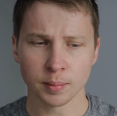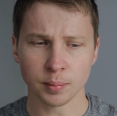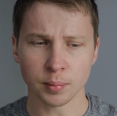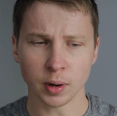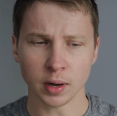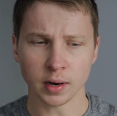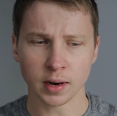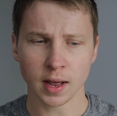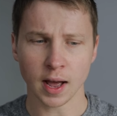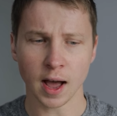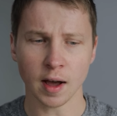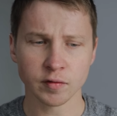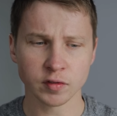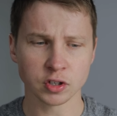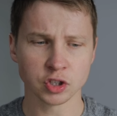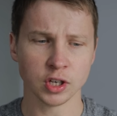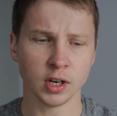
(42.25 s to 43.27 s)
But
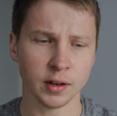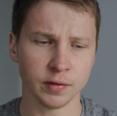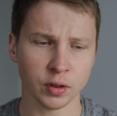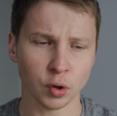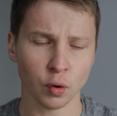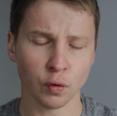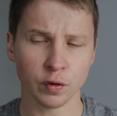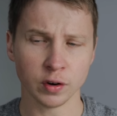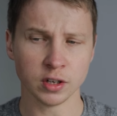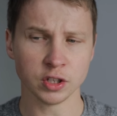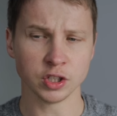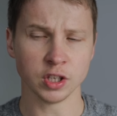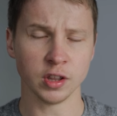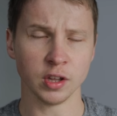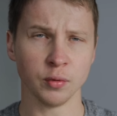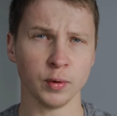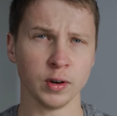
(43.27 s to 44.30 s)
after she left the orphanage,
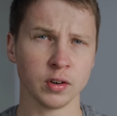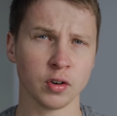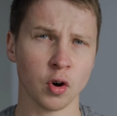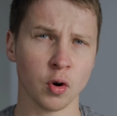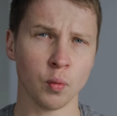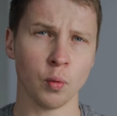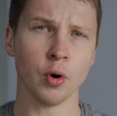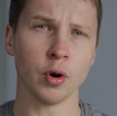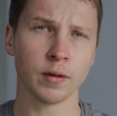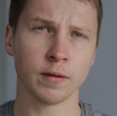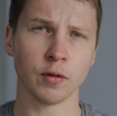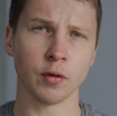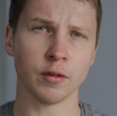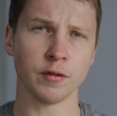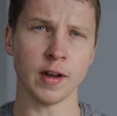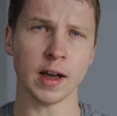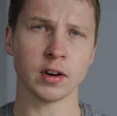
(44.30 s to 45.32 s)
she then went to go and work
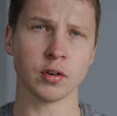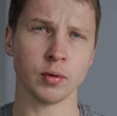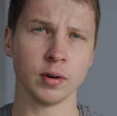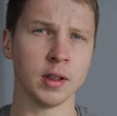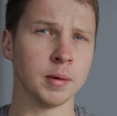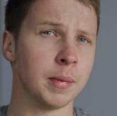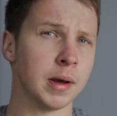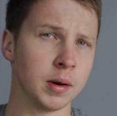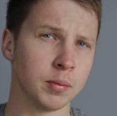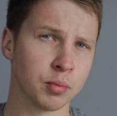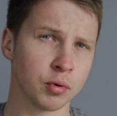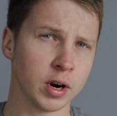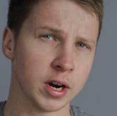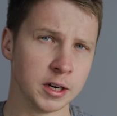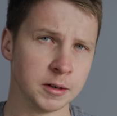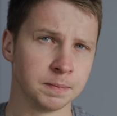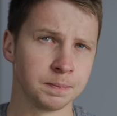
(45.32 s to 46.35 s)
for a factory that made
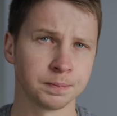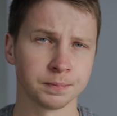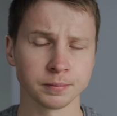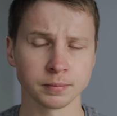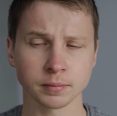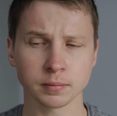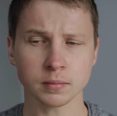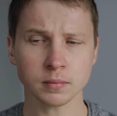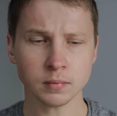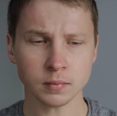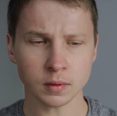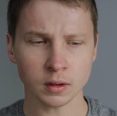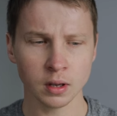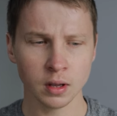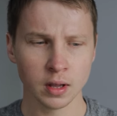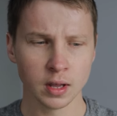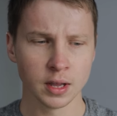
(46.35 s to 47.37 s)
bread.
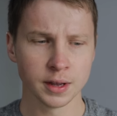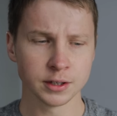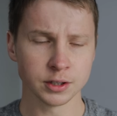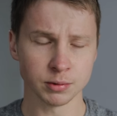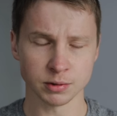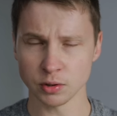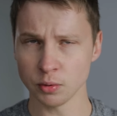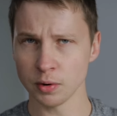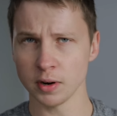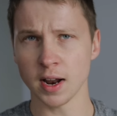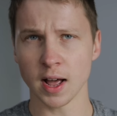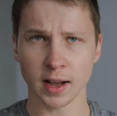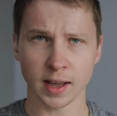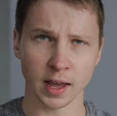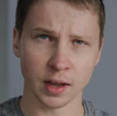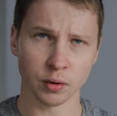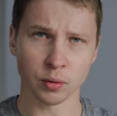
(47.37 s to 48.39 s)
She was still in
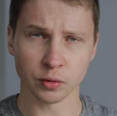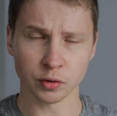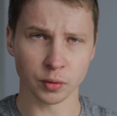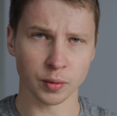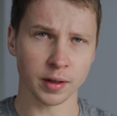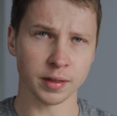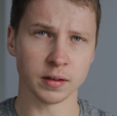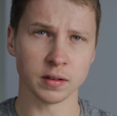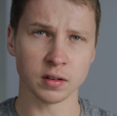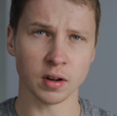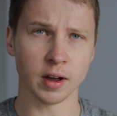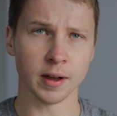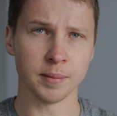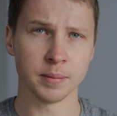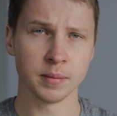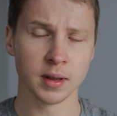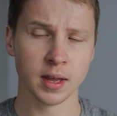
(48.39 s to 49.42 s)
Arkhangelsk around this
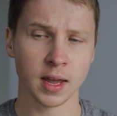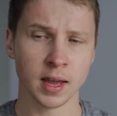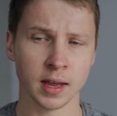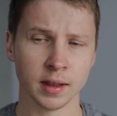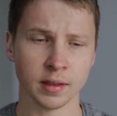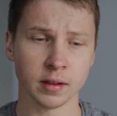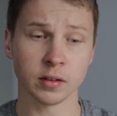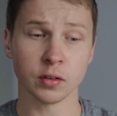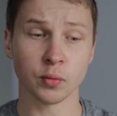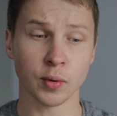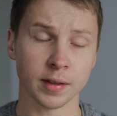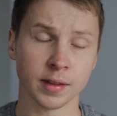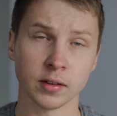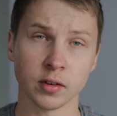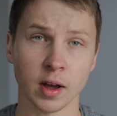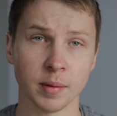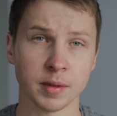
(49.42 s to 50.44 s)
time, and this is around
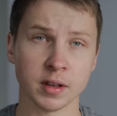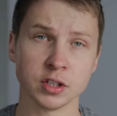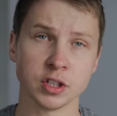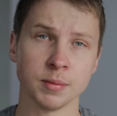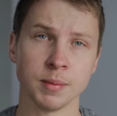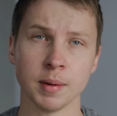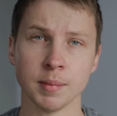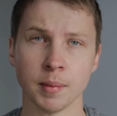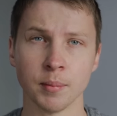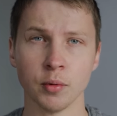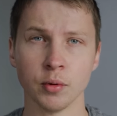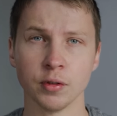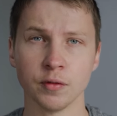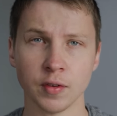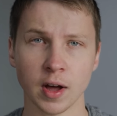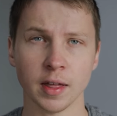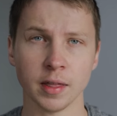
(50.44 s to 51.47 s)
the time that she met my
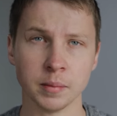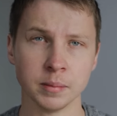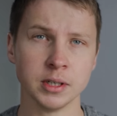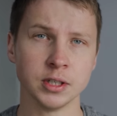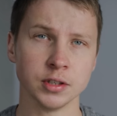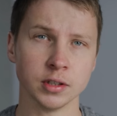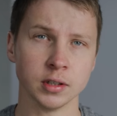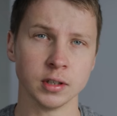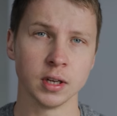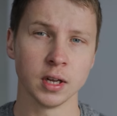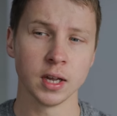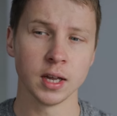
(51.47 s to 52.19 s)
birth father, Misha.